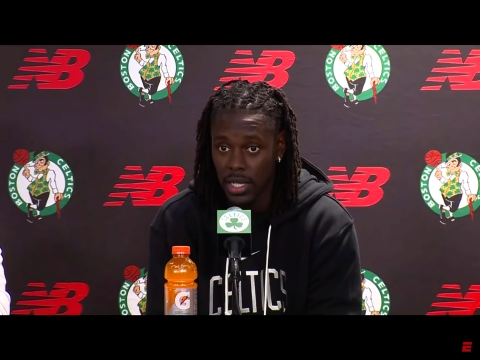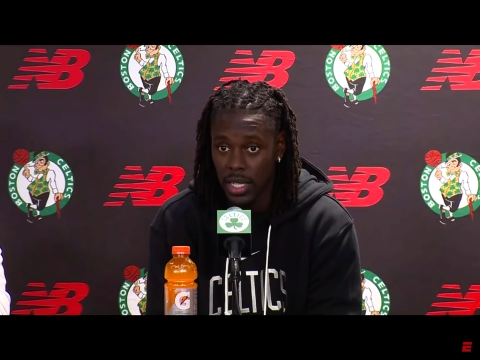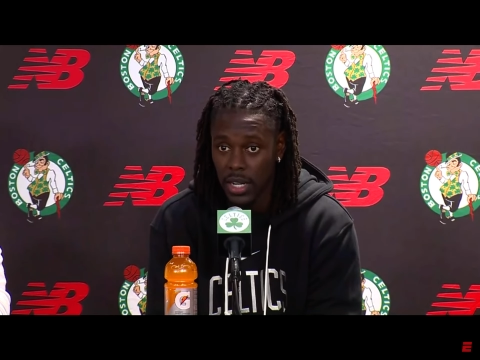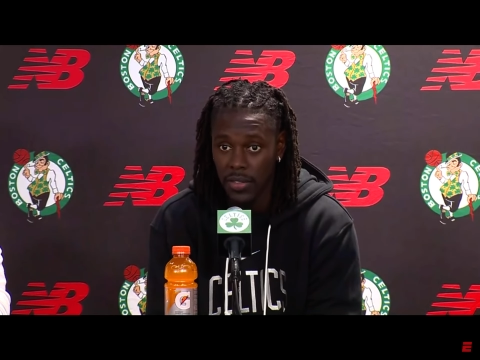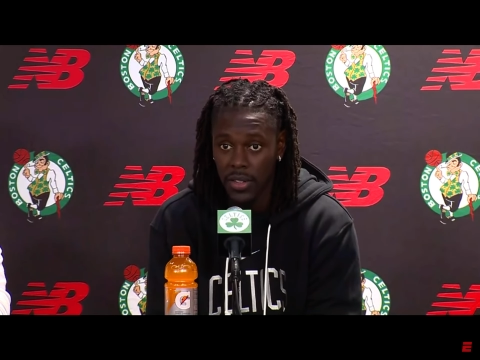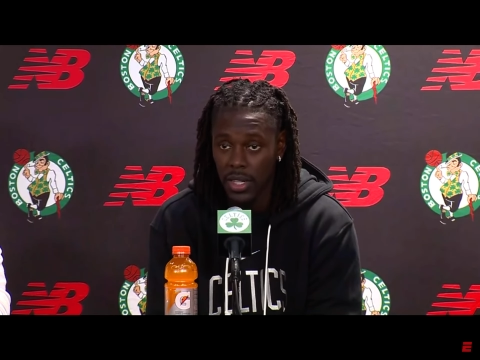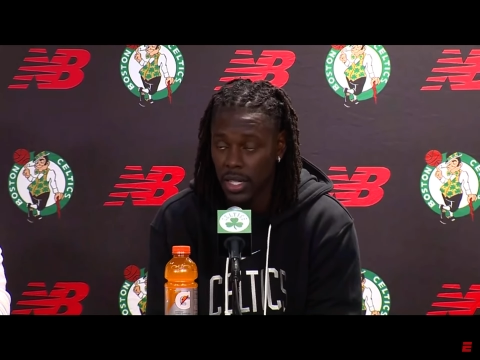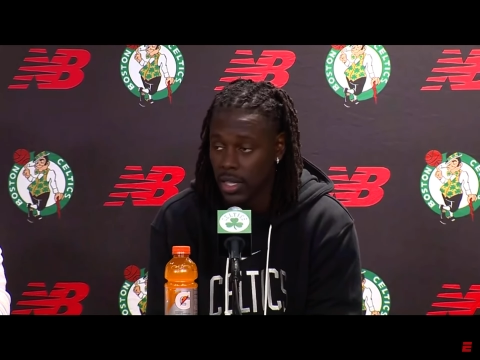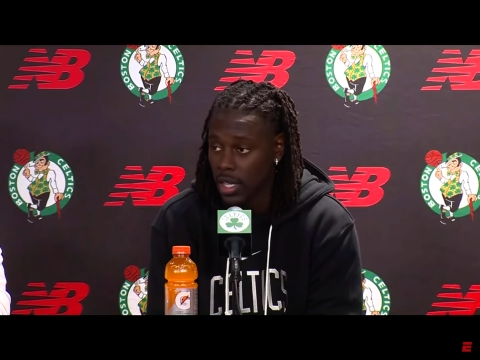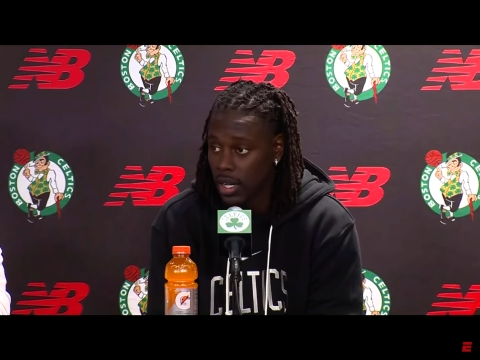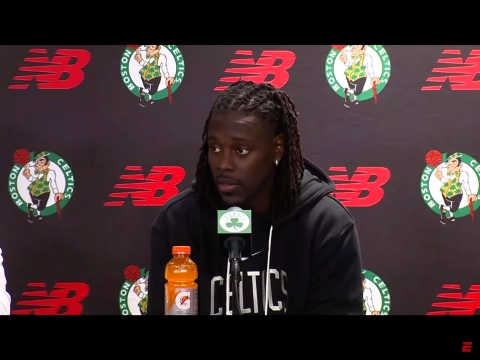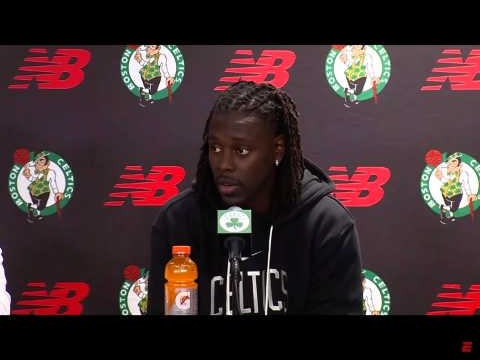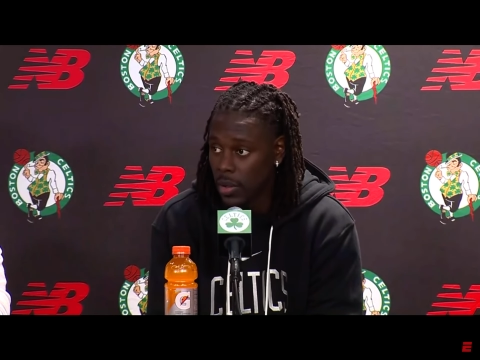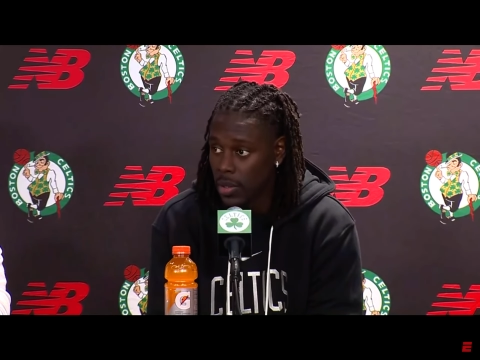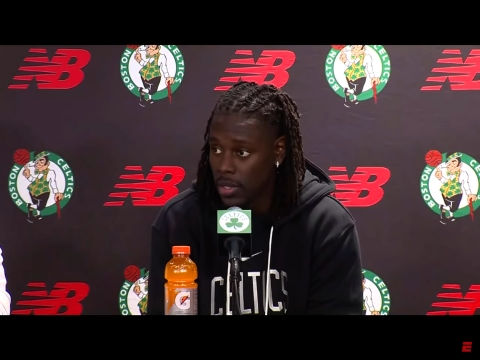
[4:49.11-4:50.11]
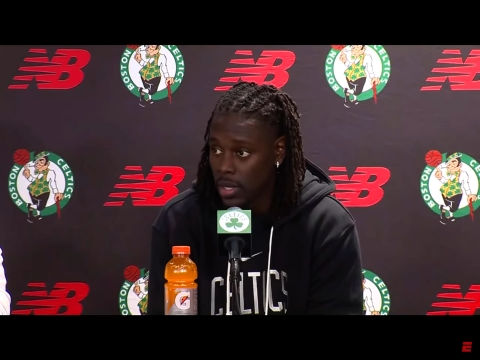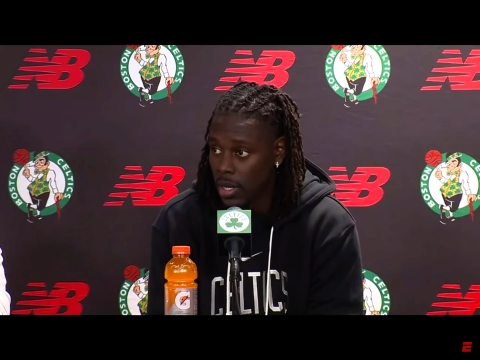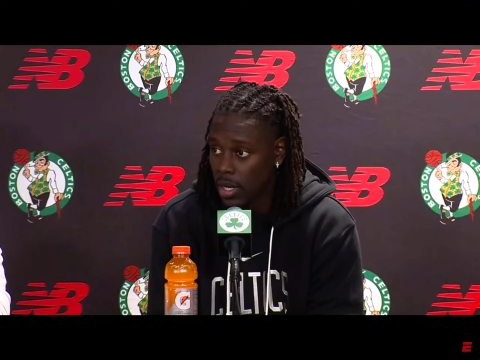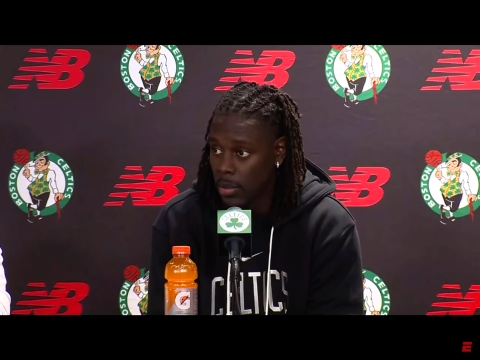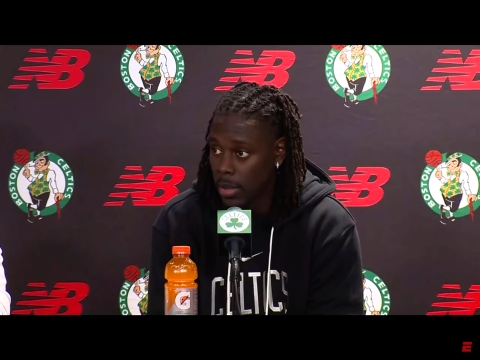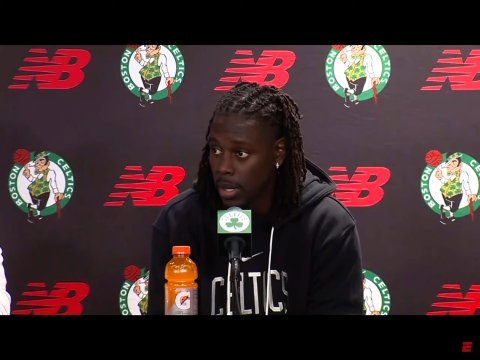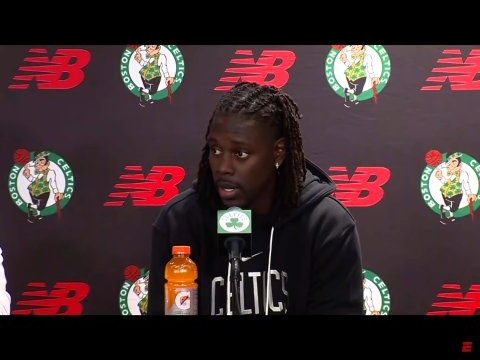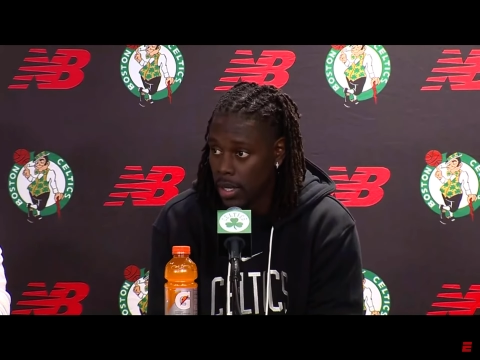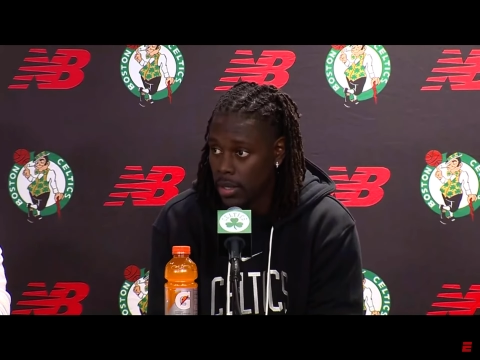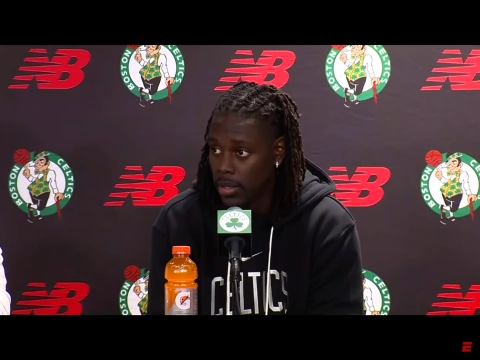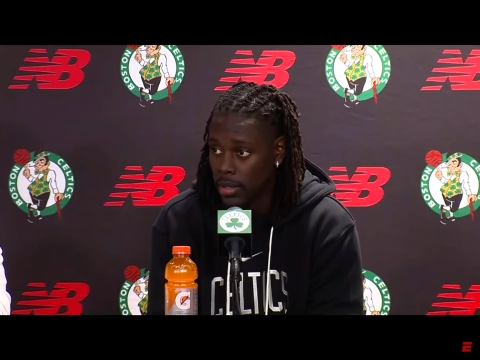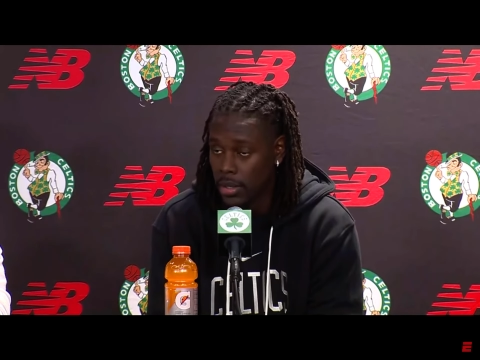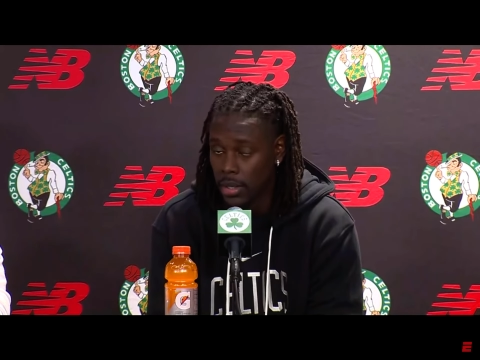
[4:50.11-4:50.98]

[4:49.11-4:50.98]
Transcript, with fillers: and everything that I've always heard about it.